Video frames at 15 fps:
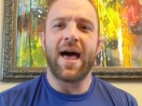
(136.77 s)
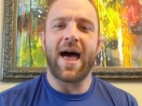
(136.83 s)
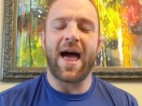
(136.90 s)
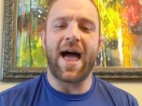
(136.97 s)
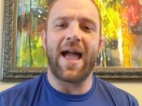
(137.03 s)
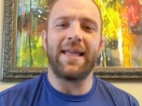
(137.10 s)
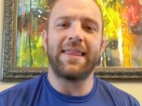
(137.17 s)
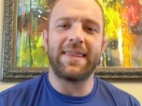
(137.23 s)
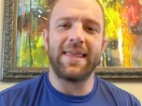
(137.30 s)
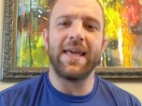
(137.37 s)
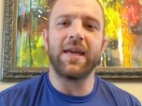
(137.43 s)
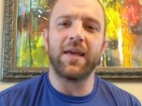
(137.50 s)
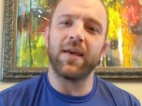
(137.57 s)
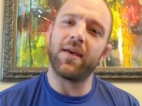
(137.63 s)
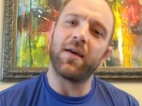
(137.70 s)
I
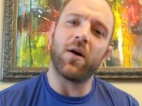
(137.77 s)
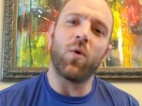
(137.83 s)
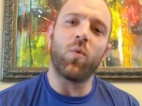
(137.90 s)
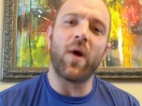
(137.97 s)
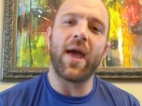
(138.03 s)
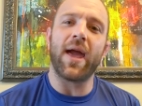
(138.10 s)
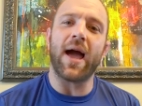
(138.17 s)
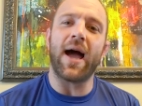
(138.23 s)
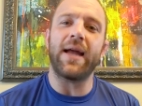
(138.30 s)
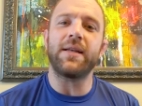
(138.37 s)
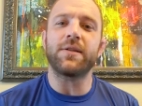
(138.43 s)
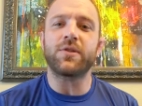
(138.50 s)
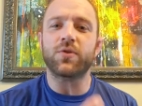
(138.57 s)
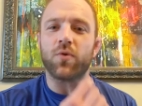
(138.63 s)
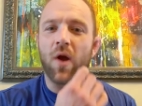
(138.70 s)
think a way I
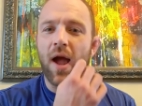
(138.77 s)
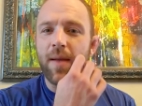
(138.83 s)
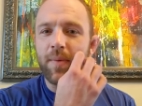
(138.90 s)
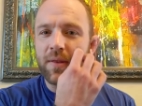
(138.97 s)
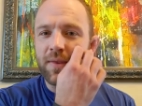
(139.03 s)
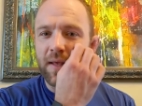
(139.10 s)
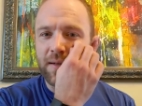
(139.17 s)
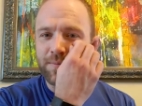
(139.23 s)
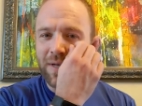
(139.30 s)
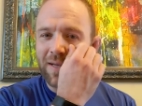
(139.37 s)
describe it that